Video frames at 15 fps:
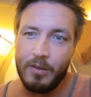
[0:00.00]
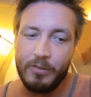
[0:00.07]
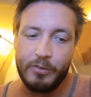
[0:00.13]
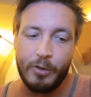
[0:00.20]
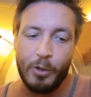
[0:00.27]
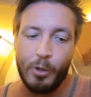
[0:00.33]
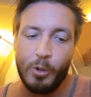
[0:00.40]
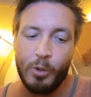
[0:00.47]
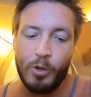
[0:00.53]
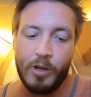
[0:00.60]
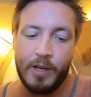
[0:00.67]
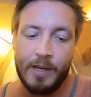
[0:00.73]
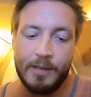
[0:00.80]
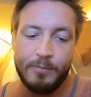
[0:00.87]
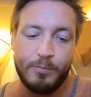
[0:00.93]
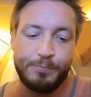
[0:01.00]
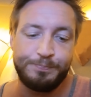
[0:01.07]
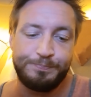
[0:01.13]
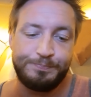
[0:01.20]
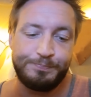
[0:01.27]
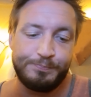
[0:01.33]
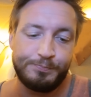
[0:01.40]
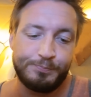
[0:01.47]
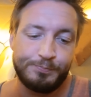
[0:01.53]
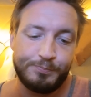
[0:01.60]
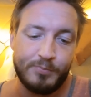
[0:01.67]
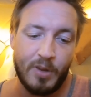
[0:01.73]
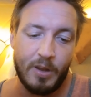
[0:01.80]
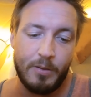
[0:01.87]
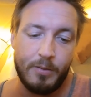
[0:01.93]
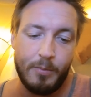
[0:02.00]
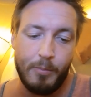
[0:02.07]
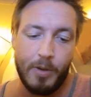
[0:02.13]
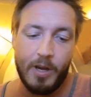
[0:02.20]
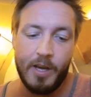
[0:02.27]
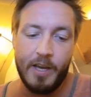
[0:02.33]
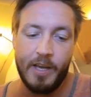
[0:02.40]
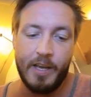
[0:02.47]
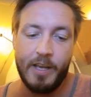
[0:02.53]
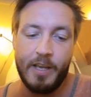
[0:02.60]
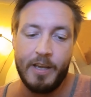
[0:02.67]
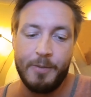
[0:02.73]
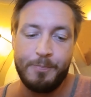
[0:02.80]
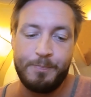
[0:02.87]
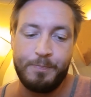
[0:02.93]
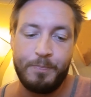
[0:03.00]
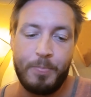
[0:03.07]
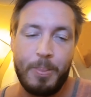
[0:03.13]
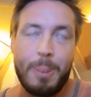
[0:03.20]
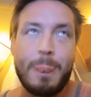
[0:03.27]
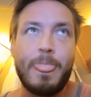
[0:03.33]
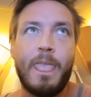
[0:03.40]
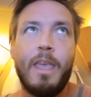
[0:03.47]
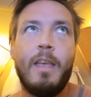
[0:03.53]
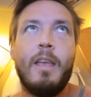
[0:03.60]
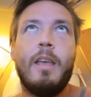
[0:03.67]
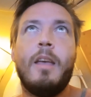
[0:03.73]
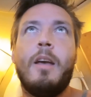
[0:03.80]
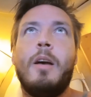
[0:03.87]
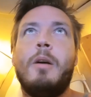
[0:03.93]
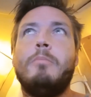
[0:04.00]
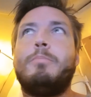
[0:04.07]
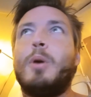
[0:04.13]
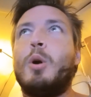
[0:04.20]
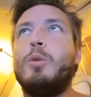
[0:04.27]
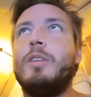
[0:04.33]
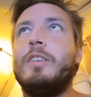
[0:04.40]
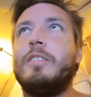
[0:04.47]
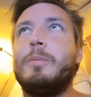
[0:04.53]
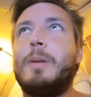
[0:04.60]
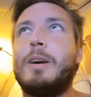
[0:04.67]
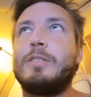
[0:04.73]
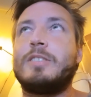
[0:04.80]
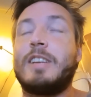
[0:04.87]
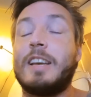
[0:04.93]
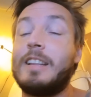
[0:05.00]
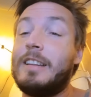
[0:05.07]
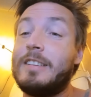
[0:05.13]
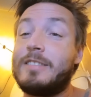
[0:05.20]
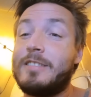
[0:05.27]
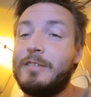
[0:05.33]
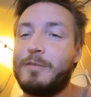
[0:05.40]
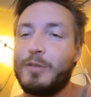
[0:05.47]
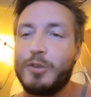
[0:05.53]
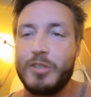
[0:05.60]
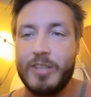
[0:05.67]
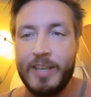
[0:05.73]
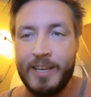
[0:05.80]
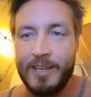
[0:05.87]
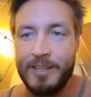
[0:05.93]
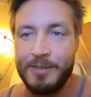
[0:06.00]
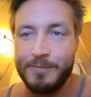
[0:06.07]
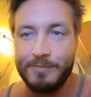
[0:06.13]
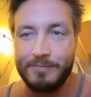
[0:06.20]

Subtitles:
So my boat is about to get listed for sale.